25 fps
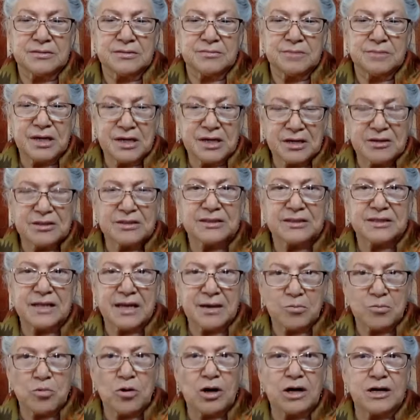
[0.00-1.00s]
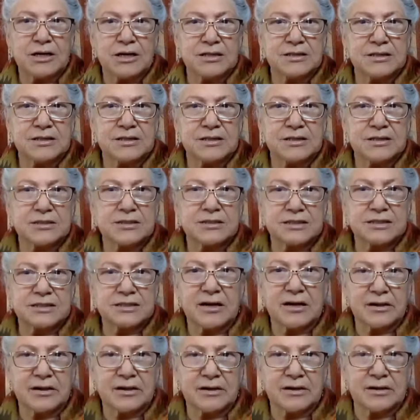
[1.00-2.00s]
because they wanted to
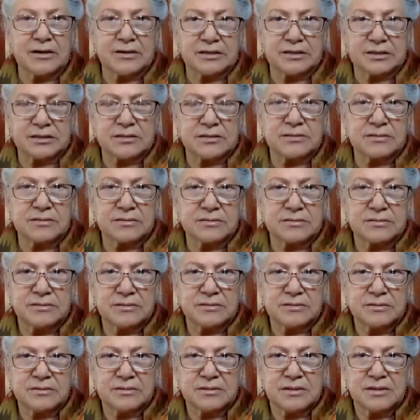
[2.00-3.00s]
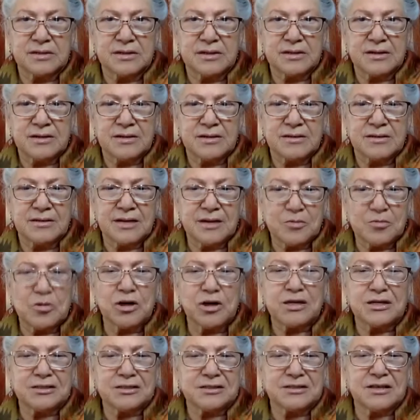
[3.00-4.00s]
thank us. They
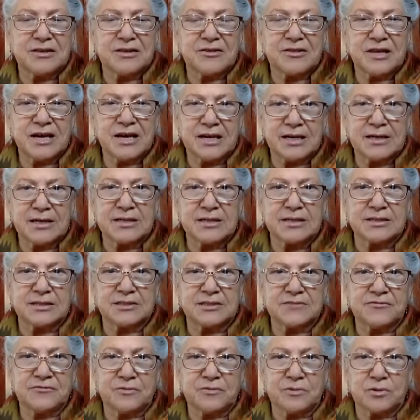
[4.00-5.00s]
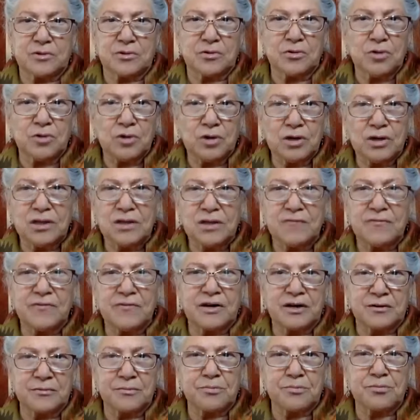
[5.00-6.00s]
wanted to thank us for all of
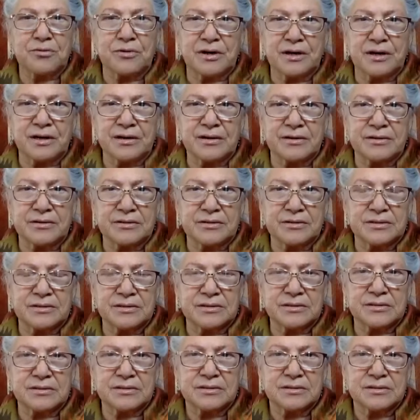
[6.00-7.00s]
our prayers